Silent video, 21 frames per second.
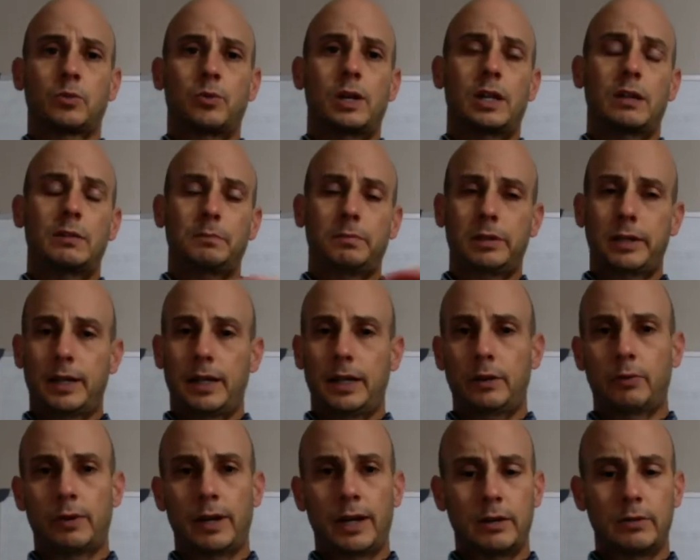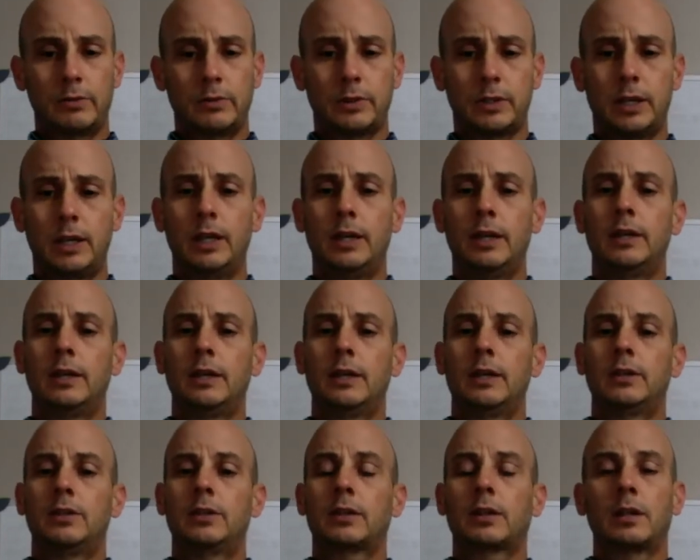while I'm playing rounds
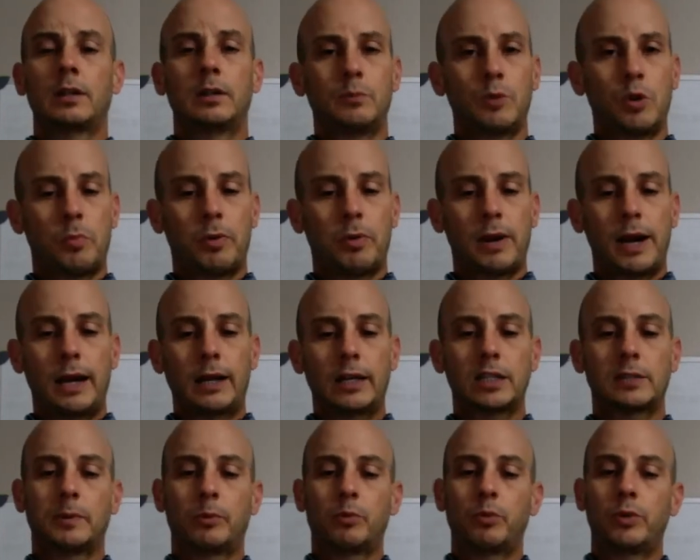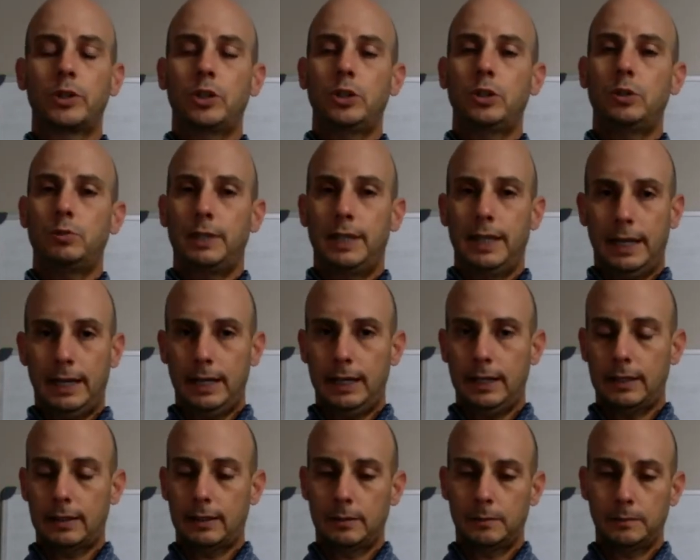took a little more practice, but once you get
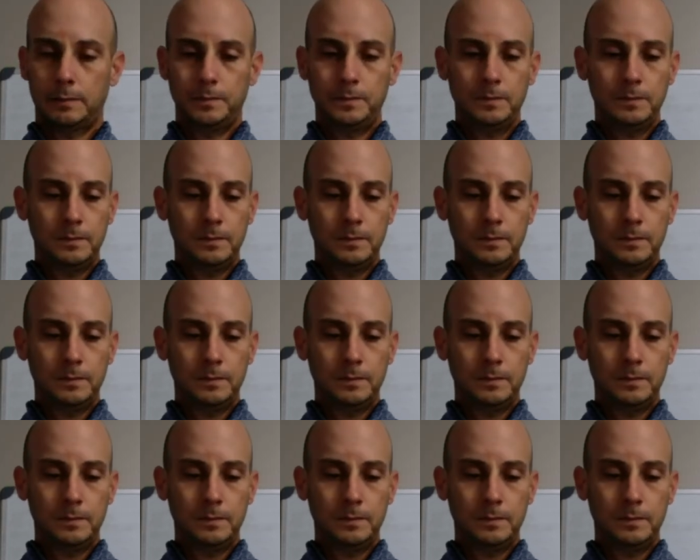it,